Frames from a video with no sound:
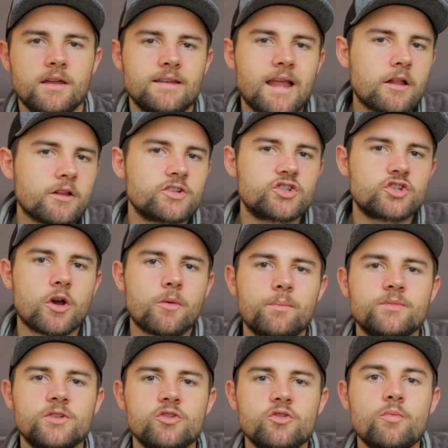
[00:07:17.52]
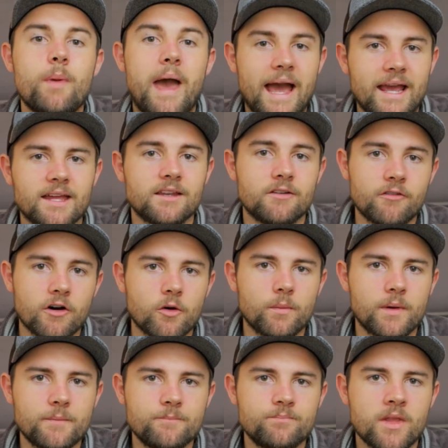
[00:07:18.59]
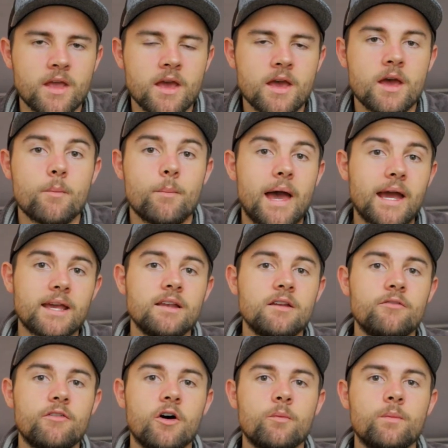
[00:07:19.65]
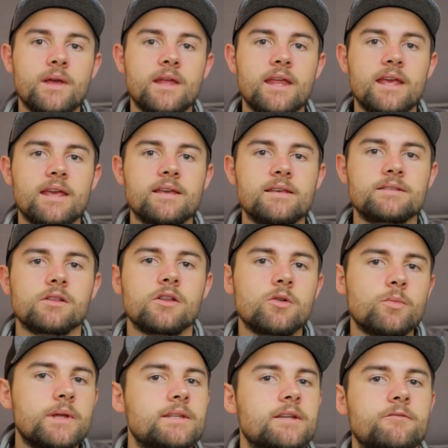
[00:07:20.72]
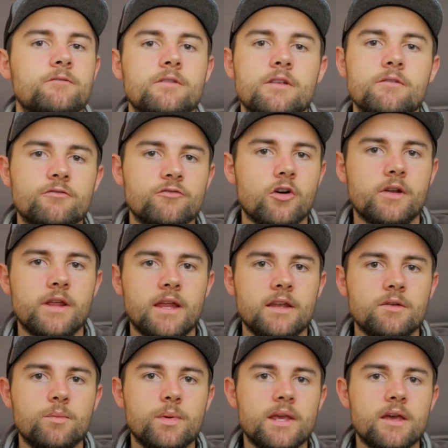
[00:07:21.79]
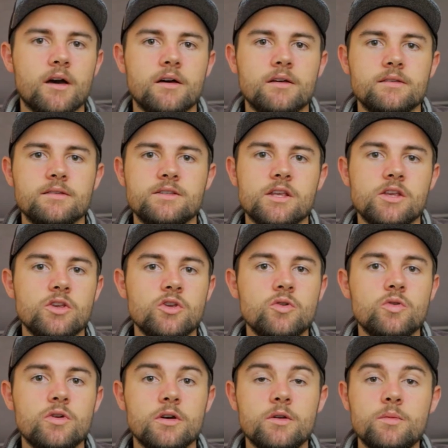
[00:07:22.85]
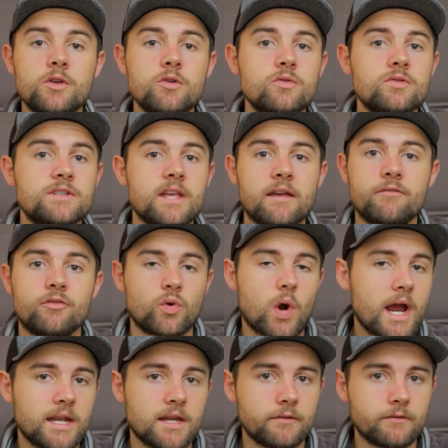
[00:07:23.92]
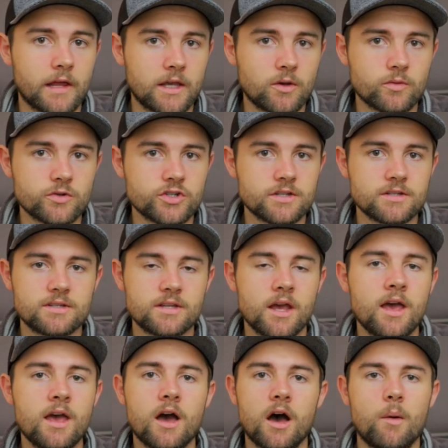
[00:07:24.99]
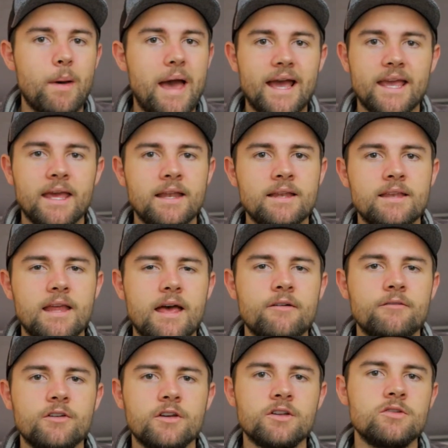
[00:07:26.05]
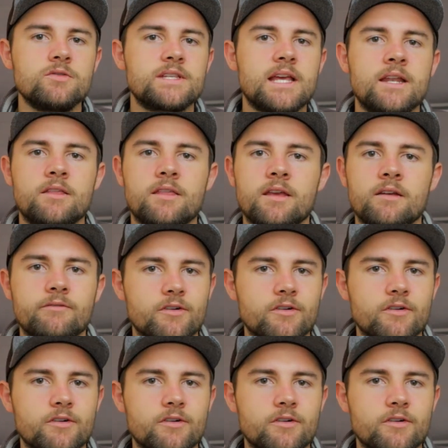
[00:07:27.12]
Now let's jump to back-end development. Back-end development is a little bit different than front-end because you could use a variety of languages. A back-end dev could use anything